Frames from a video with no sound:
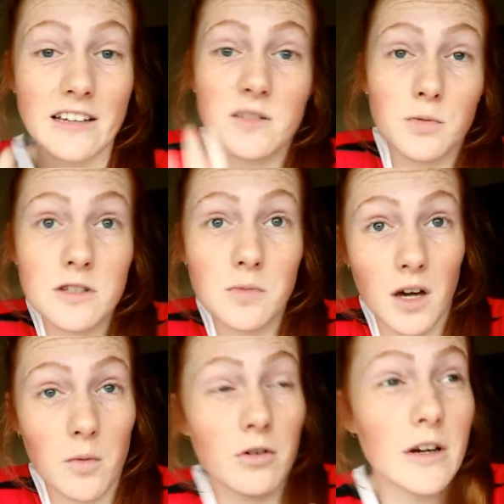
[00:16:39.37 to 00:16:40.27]
It's supposed to be
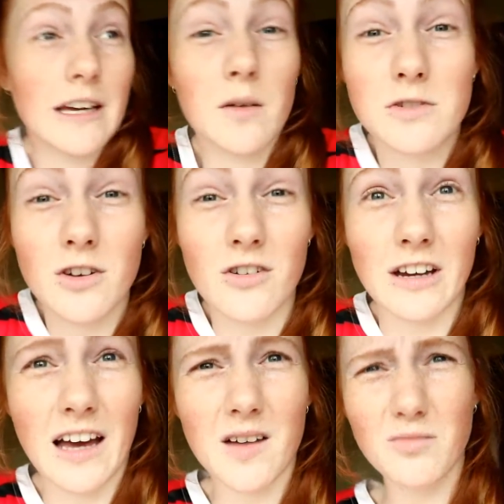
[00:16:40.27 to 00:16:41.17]
up already. I'm
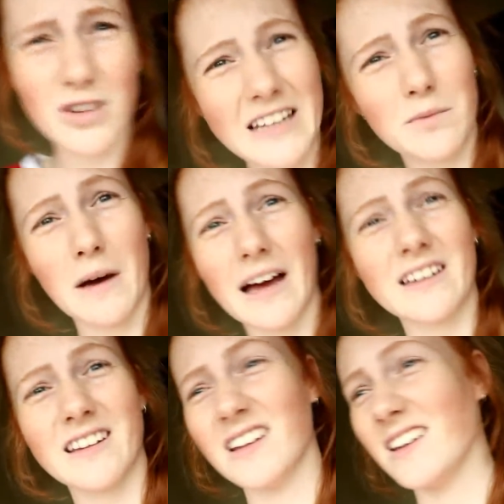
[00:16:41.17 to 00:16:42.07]
sorry. I'm really bad
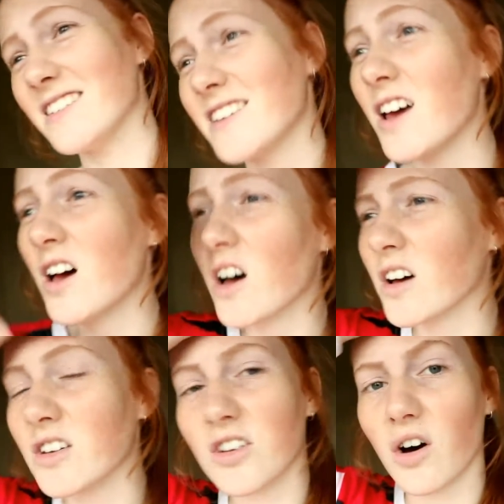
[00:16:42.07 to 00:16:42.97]
at this.
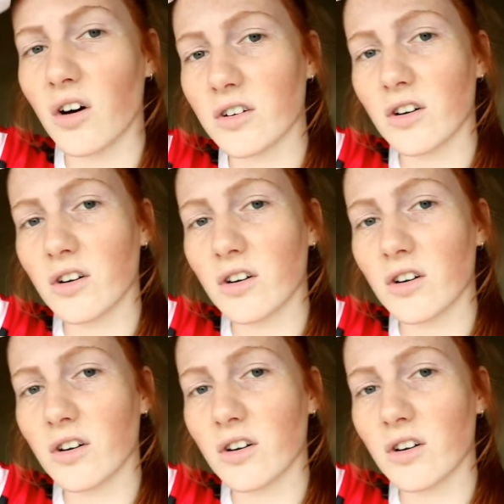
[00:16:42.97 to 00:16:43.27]
God.